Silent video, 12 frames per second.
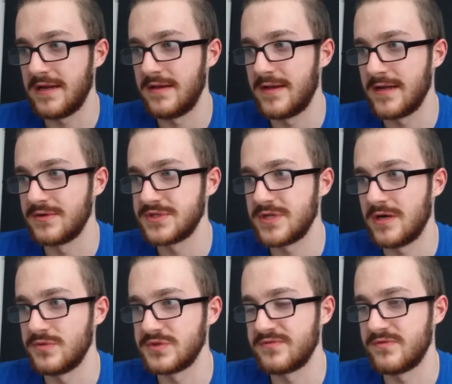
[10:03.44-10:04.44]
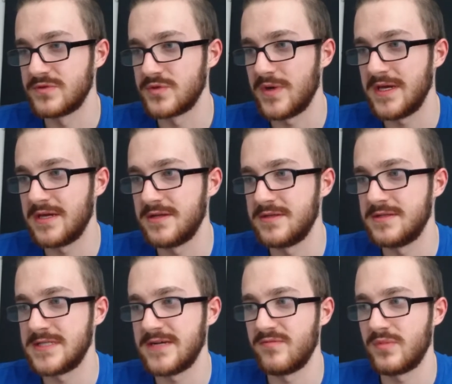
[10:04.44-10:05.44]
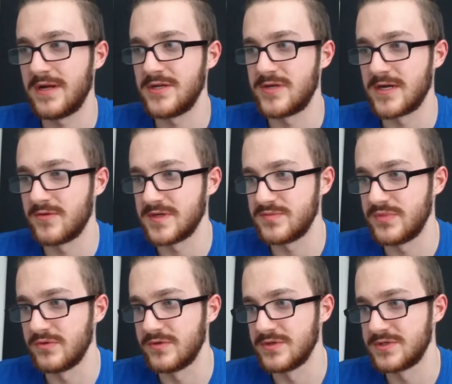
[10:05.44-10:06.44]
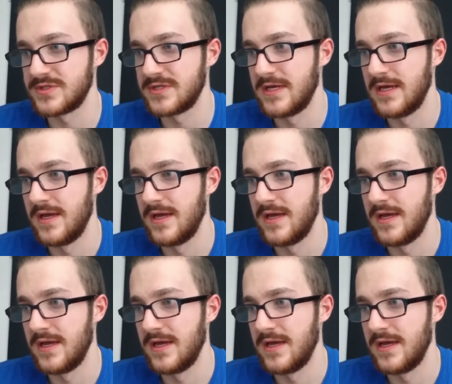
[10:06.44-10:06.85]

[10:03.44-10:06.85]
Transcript: and Lego Star Wars The Force Awakens, haven't played Dragon Quest Builders